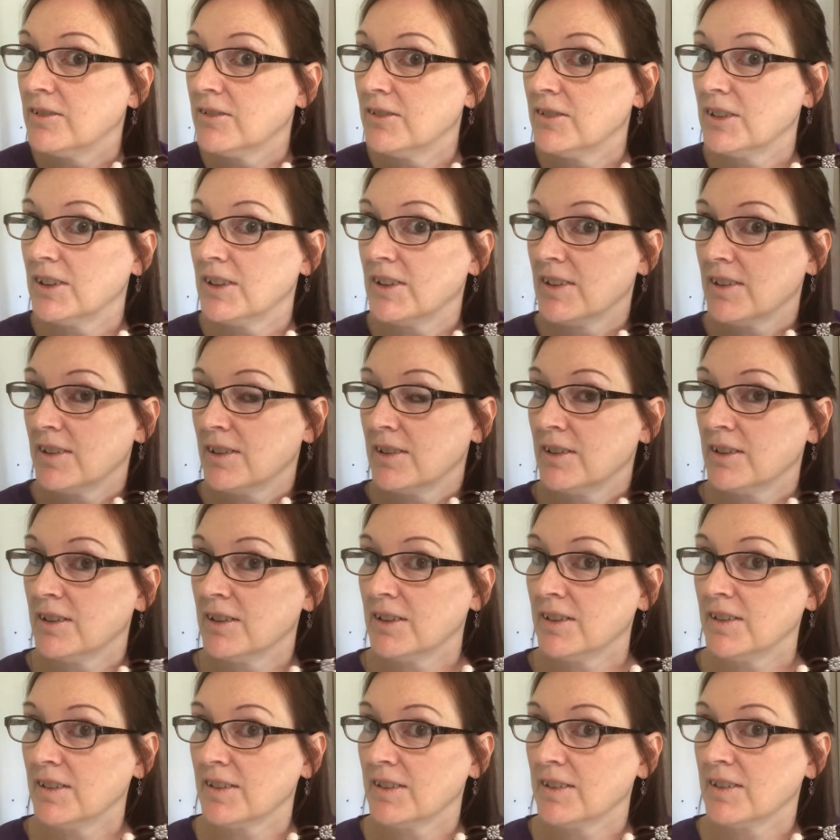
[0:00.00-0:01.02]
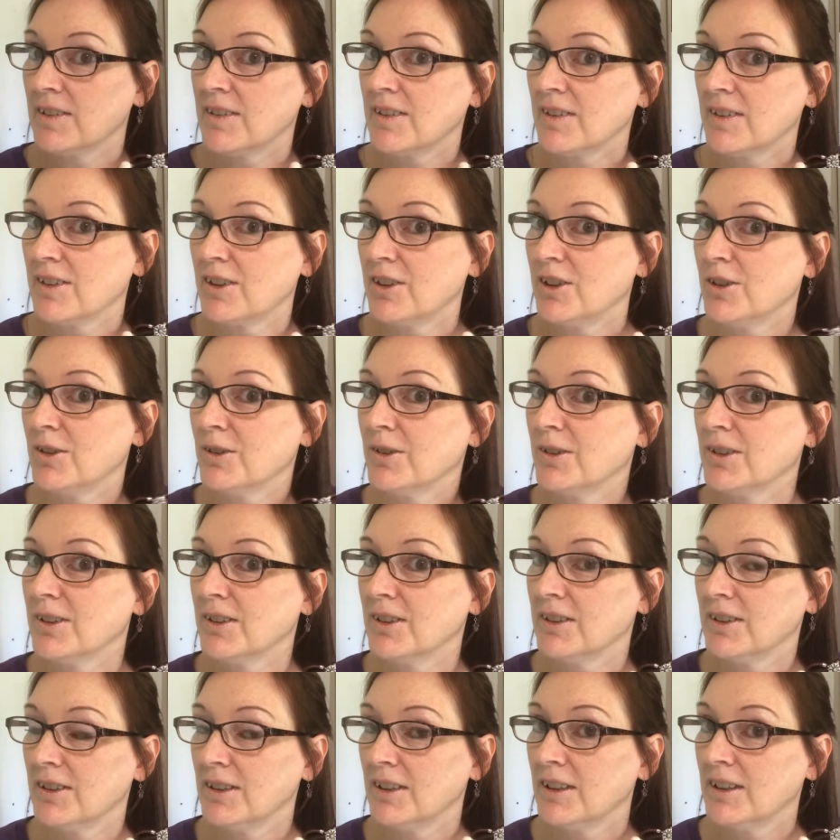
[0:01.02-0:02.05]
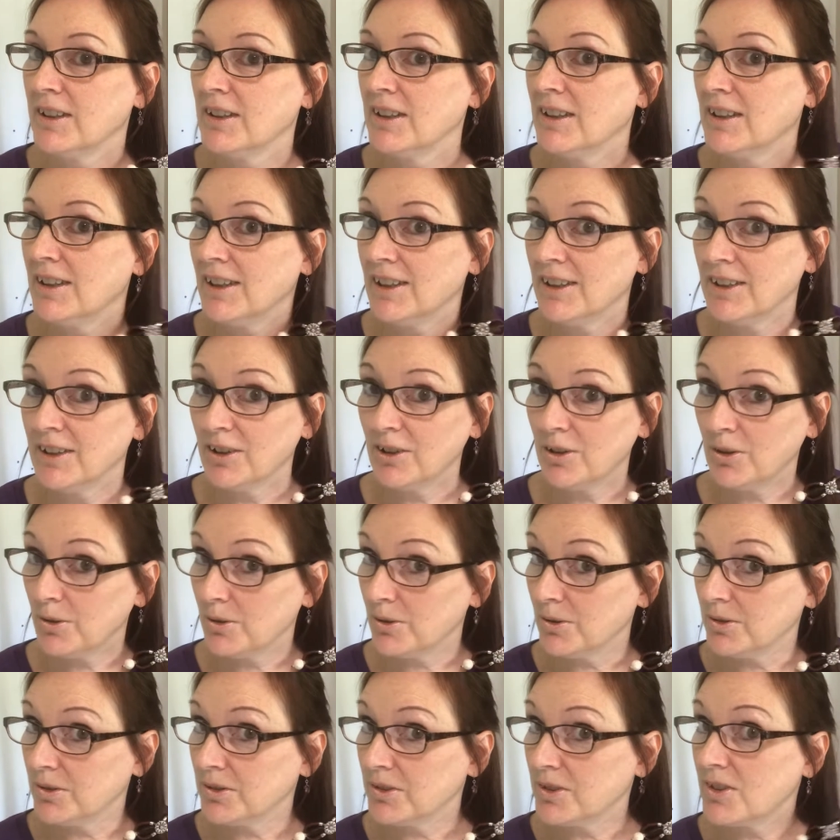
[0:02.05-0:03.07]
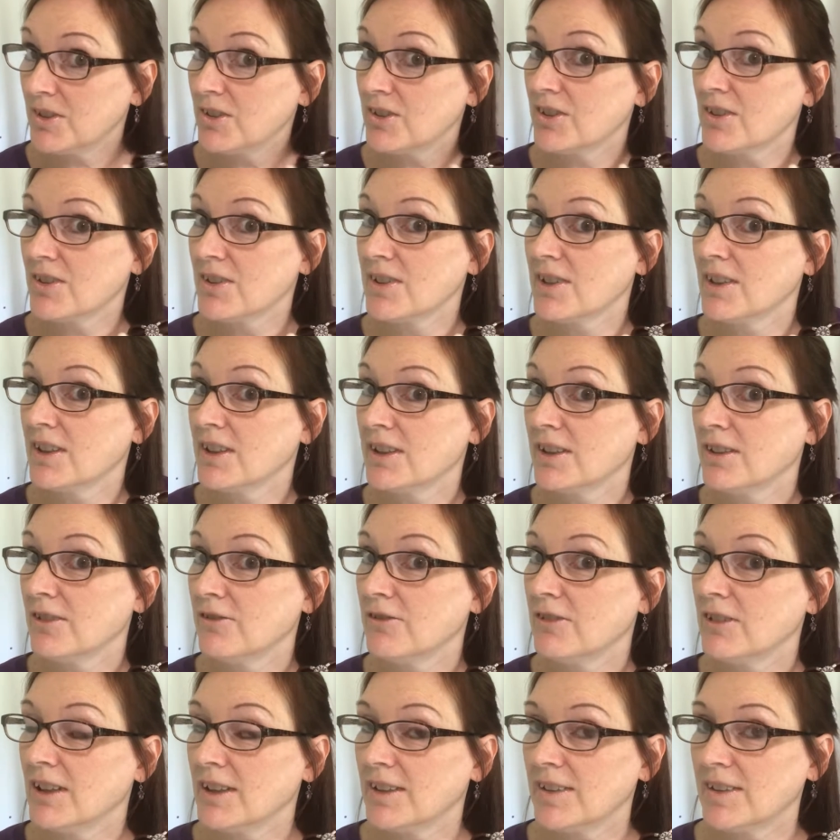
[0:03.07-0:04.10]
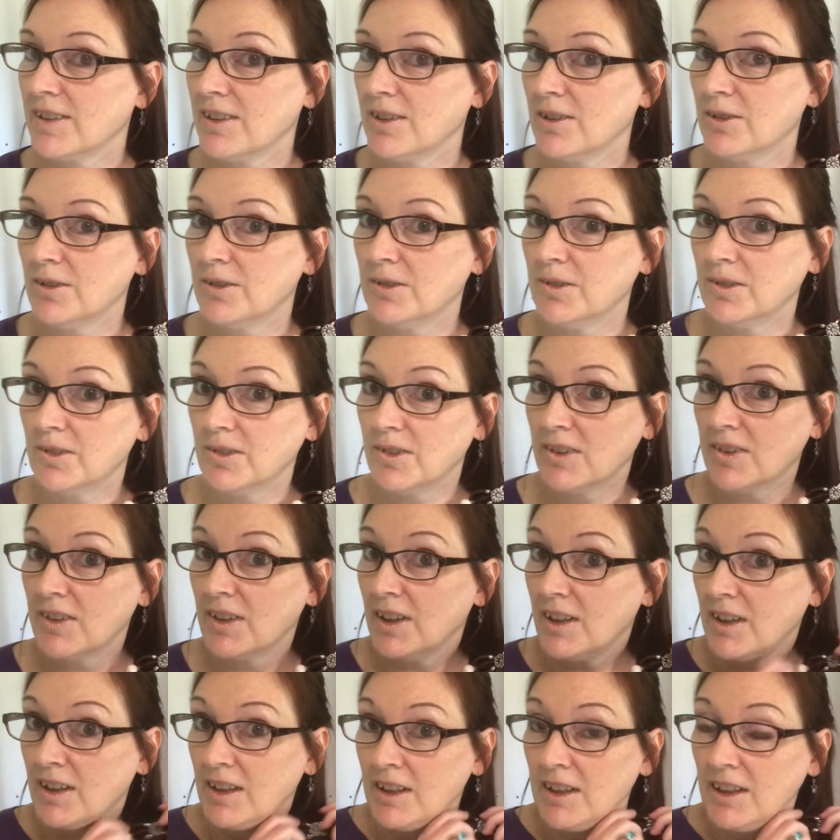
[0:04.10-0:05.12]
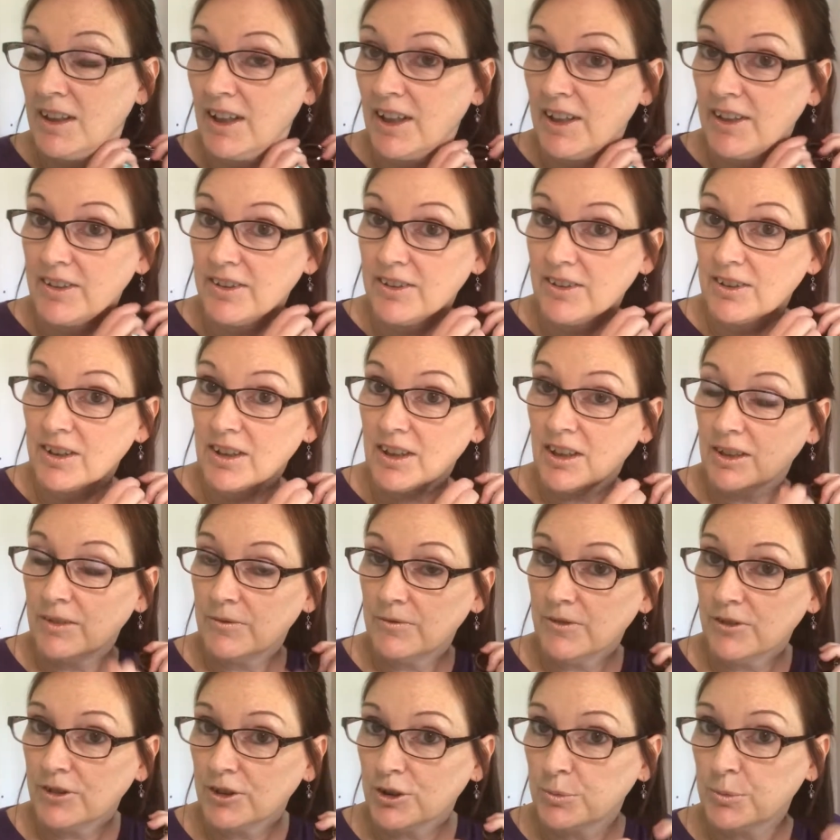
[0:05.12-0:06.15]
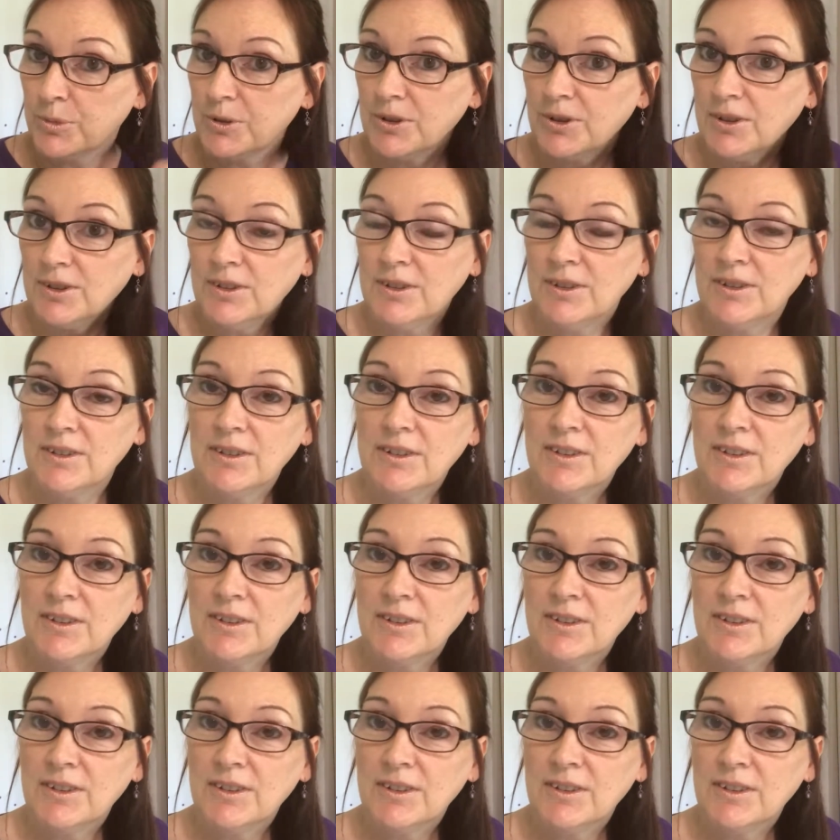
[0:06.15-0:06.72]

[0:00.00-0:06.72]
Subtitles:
fits in nice and secure, and it holds just like the flexi holds, and they're comfortable.